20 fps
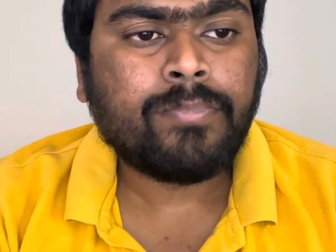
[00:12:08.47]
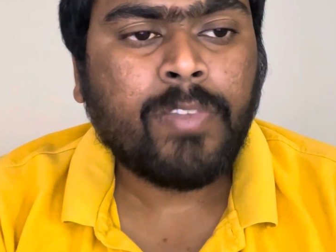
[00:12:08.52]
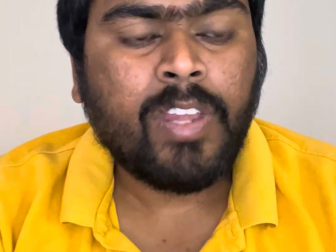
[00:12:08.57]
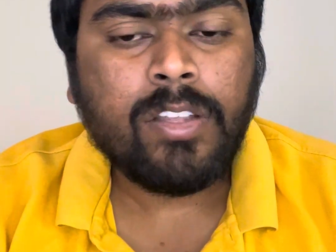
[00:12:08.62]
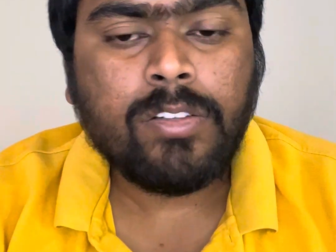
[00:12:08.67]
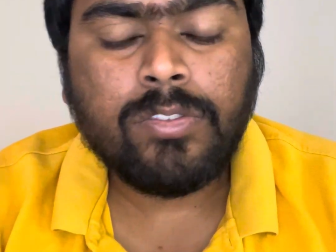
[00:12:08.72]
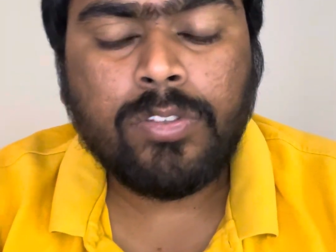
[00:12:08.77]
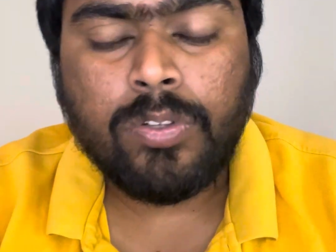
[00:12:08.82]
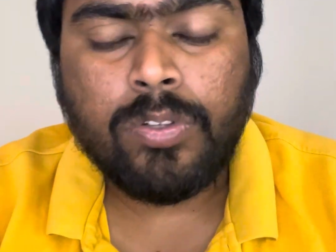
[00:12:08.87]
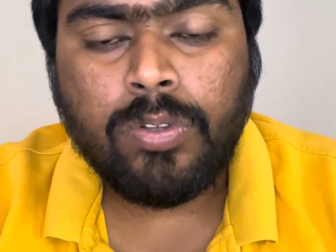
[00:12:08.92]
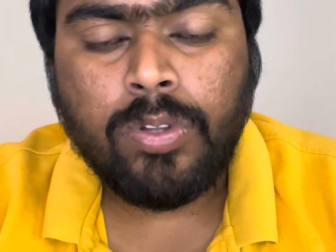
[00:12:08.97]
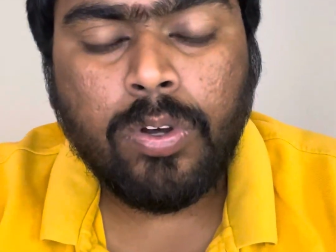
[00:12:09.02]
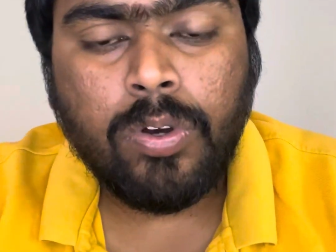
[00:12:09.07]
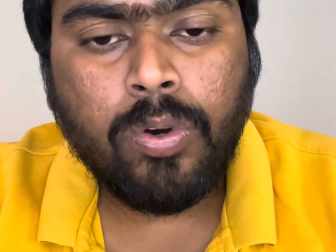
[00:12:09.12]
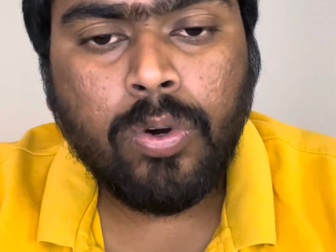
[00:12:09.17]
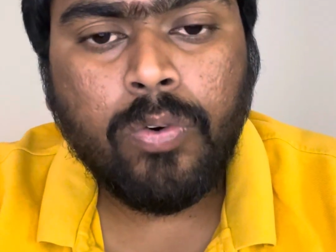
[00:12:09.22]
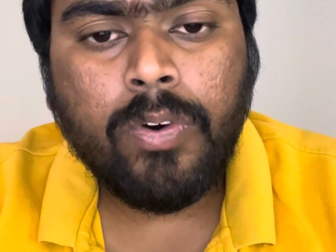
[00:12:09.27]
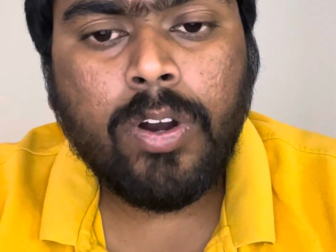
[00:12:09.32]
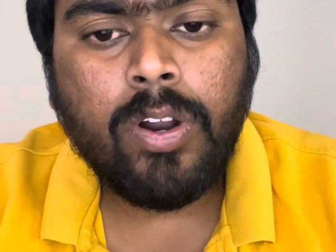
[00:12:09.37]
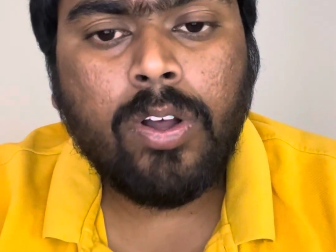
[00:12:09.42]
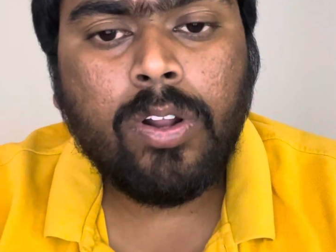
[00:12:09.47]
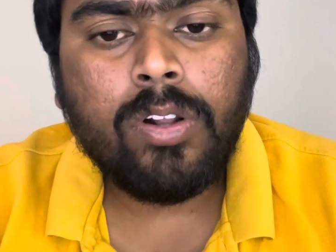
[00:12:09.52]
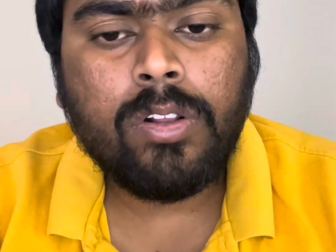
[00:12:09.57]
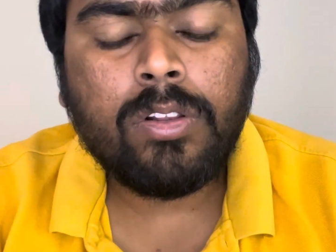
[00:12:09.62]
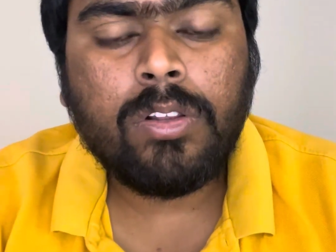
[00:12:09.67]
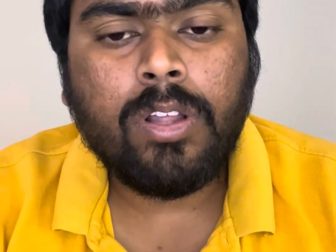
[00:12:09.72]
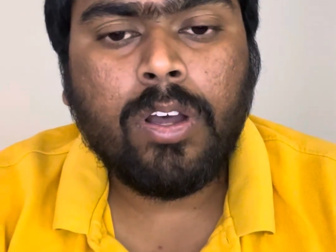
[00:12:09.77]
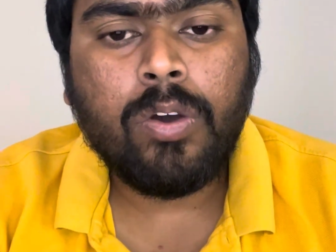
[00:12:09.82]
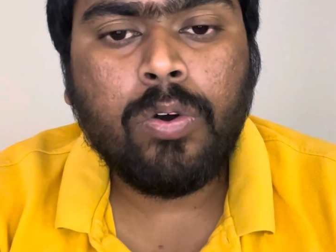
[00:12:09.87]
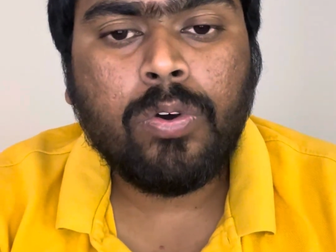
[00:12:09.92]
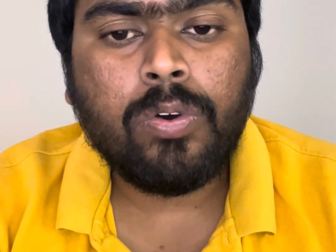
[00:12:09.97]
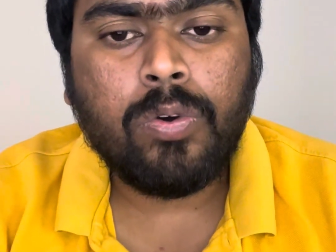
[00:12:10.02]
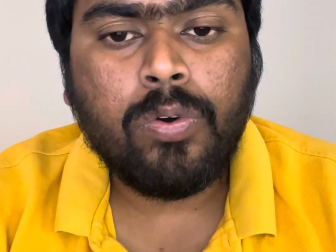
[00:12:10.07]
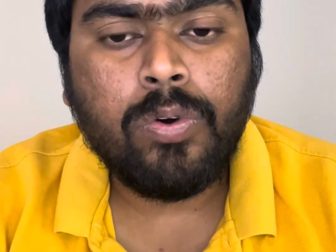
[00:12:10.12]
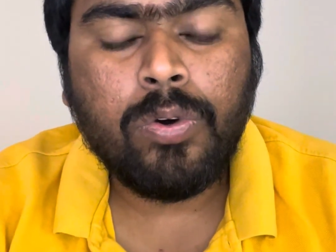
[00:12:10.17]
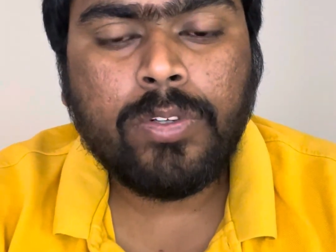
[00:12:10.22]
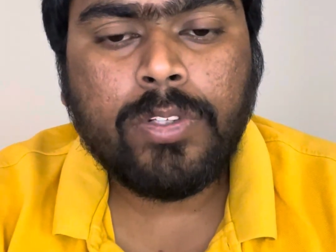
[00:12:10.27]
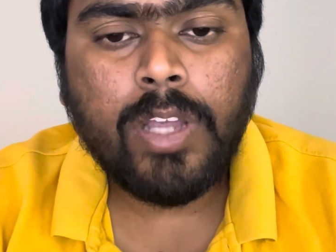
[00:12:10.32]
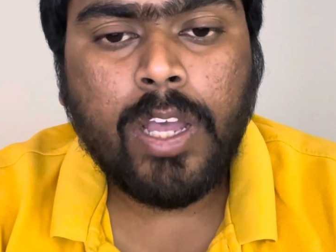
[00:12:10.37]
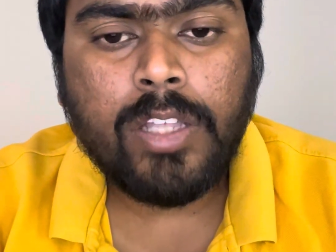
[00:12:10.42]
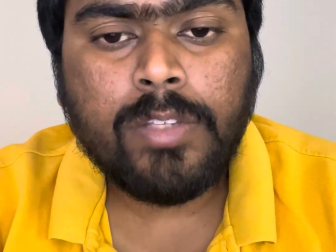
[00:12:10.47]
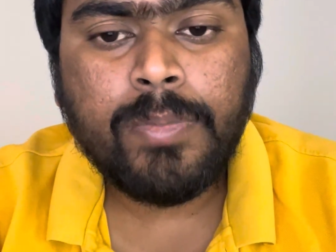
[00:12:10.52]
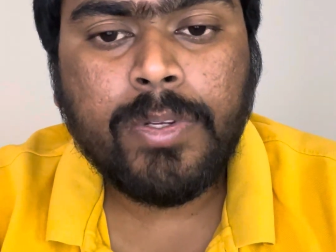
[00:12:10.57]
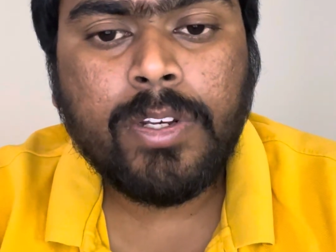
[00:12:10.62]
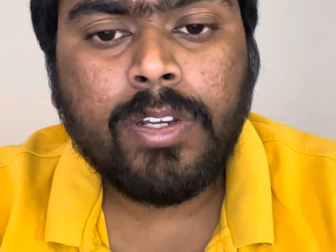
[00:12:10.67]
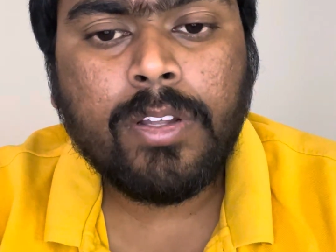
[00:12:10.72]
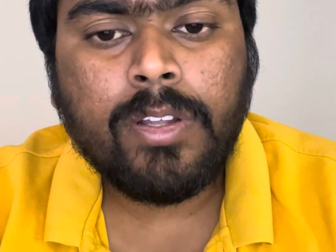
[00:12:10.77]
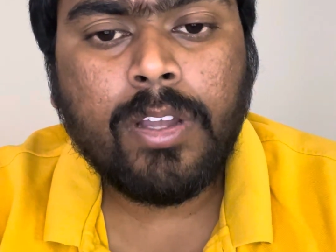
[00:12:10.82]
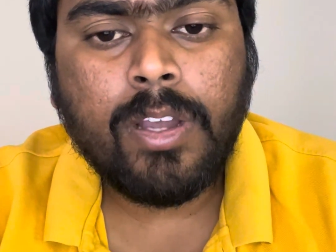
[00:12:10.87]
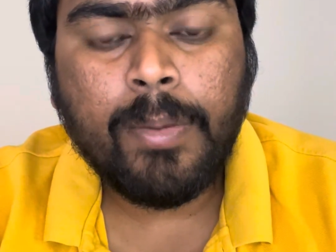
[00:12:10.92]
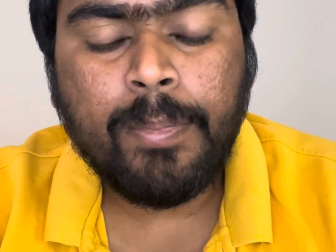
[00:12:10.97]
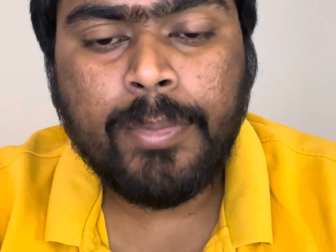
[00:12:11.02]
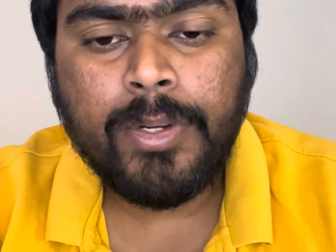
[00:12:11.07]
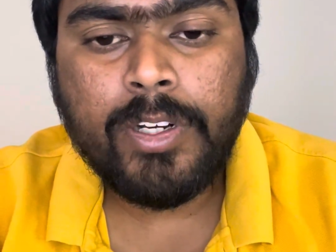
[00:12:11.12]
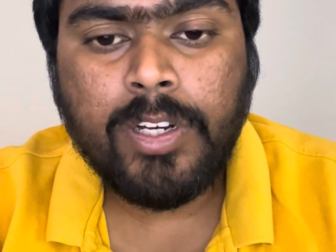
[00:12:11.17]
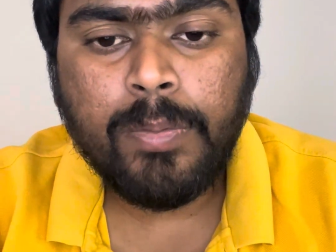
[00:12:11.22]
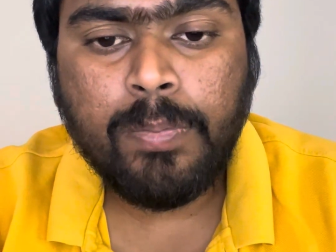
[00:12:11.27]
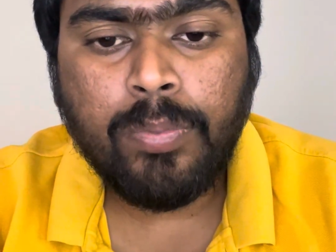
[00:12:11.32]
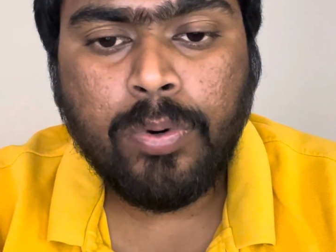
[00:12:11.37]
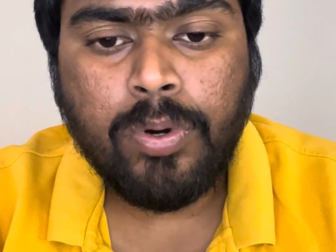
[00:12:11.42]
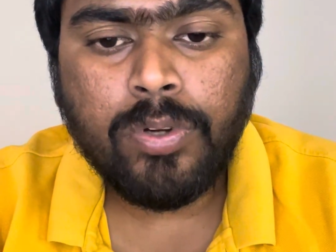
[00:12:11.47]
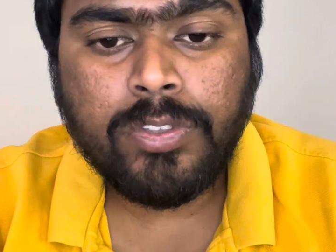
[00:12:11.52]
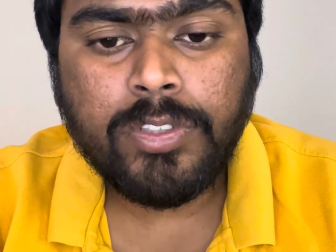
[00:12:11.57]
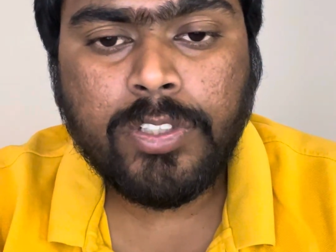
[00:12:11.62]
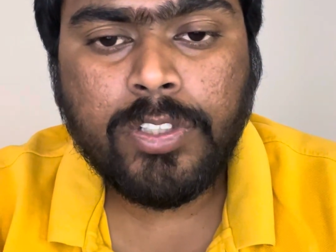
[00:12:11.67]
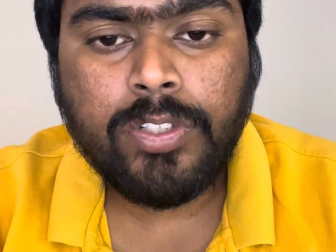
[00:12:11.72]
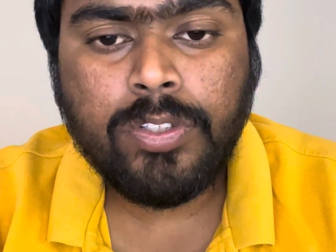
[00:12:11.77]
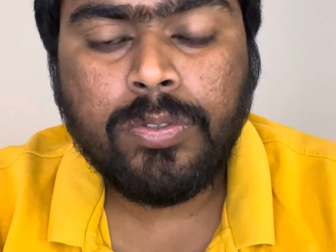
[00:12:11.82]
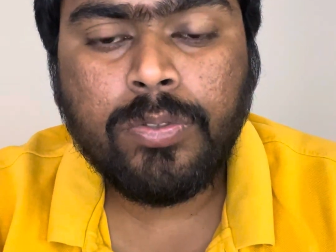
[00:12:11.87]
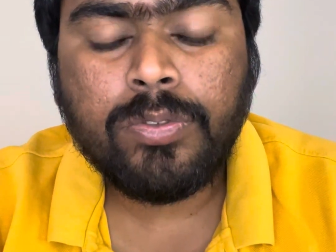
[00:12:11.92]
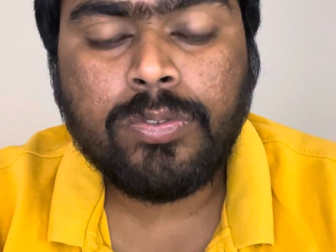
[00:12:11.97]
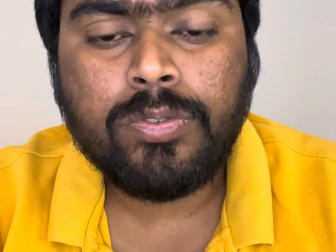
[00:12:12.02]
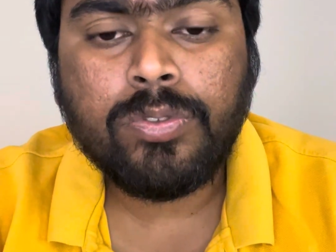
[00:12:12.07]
So the whole course has been completely positive.